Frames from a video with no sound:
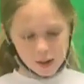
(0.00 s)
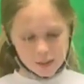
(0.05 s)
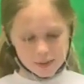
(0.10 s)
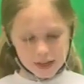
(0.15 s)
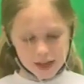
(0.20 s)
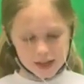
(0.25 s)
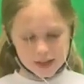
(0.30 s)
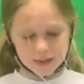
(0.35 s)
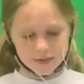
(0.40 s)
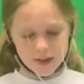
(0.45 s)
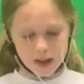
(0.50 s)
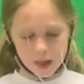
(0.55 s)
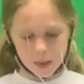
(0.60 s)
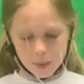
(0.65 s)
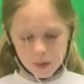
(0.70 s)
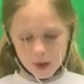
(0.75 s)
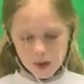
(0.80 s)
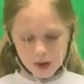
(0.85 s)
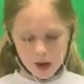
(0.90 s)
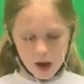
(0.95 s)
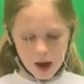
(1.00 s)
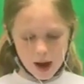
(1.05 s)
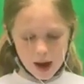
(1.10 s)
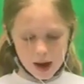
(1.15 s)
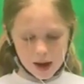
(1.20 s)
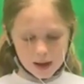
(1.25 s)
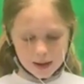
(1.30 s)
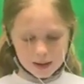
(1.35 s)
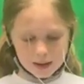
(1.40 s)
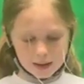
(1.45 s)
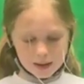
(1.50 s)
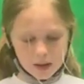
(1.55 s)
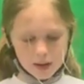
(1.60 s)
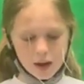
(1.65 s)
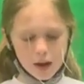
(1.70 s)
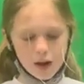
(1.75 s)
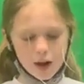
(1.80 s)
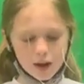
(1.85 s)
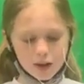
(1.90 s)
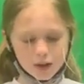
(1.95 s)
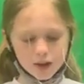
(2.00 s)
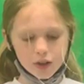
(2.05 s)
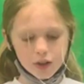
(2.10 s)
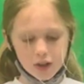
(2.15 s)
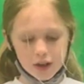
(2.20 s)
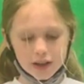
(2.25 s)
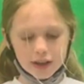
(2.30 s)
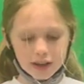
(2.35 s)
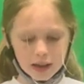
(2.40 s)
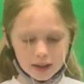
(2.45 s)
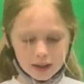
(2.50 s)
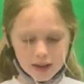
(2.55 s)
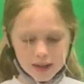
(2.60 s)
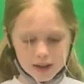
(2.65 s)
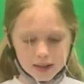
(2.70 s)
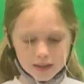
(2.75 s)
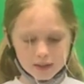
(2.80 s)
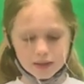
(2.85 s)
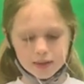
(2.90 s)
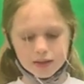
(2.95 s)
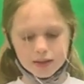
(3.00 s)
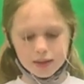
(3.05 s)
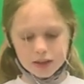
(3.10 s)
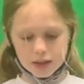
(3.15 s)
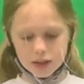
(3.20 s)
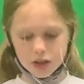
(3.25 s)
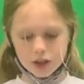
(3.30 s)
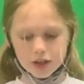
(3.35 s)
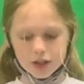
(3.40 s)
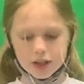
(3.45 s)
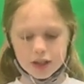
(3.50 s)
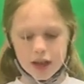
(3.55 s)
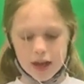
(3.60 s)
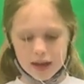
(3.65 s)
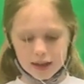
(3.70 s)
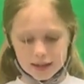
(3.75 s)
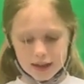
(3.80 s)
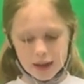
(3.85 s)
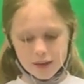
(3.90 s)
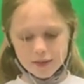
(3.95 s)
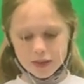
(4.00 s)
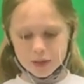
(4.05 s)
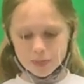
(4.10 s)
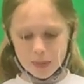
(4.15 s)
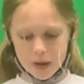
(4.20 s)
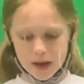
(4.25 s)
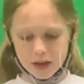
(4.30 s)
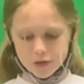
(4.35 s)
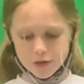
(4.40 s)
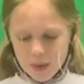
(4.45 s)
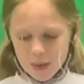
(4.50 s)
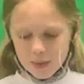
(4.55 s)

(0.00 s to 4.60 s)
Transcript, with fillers: website is available on our on your ELA's teacher's Canvas page.